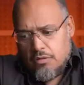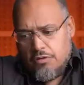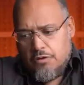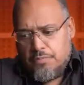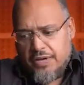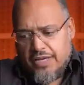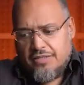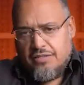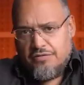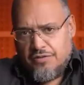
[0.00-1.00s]
the
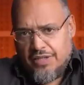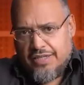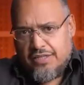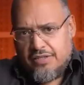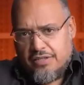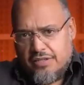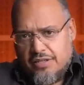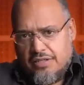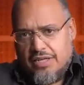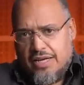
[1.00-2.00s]
best advice
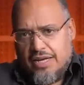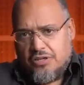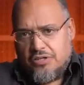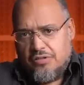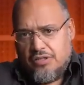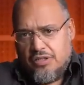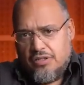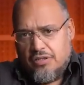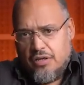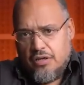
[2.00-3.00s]
is to
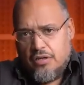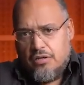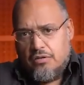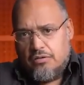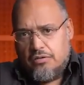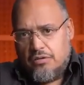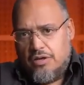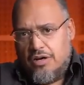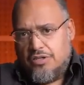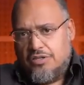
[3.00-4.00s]
actually
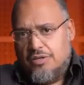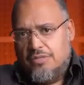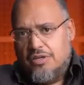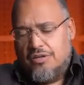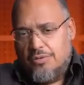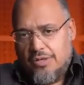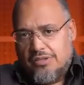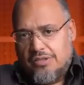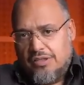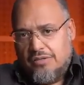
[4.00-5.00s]
launch something
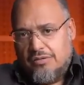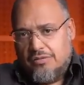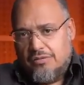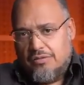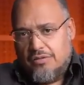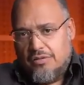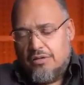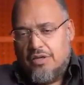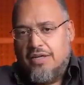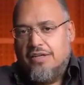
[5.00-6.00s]
quickly
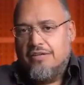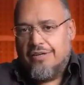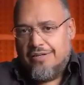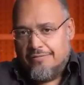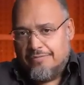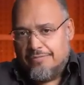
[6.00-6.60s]
and iterate.